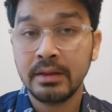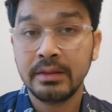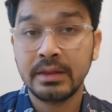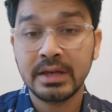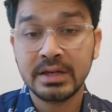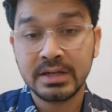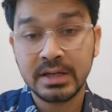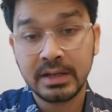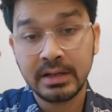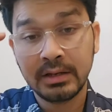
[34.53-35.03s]

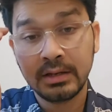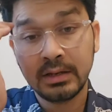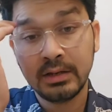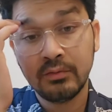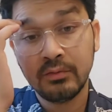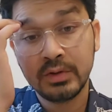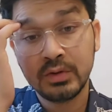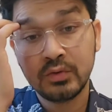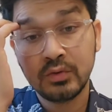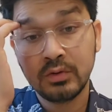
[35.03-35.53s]
session
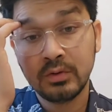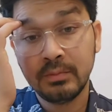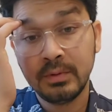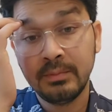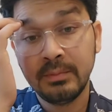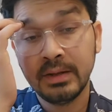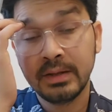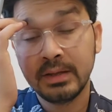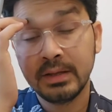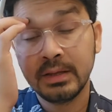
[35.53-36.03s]
in which we will
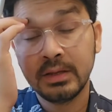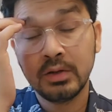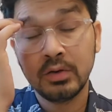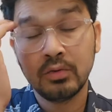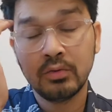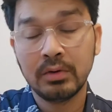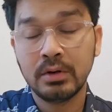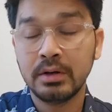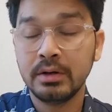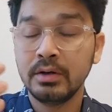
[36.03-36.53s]
be making
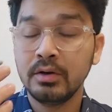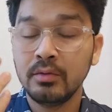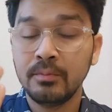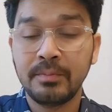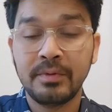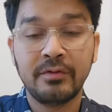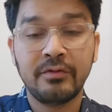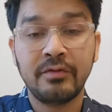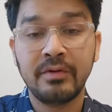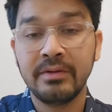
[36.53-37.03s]
your
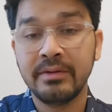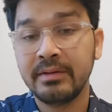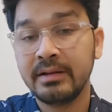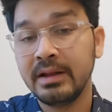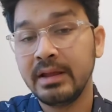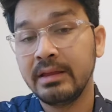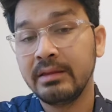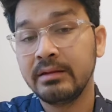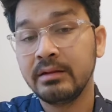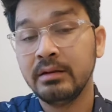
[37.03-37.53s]

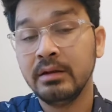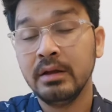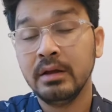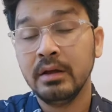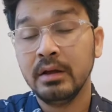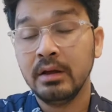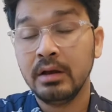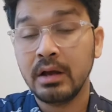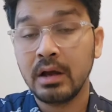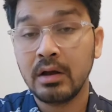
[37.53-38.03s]
preference list.
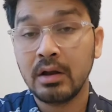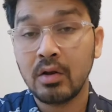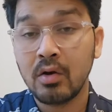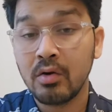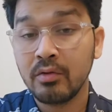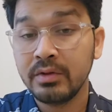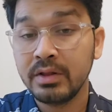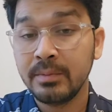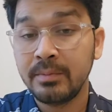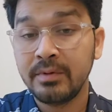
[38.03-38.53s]

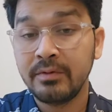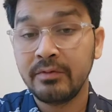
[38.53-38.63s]
Along with the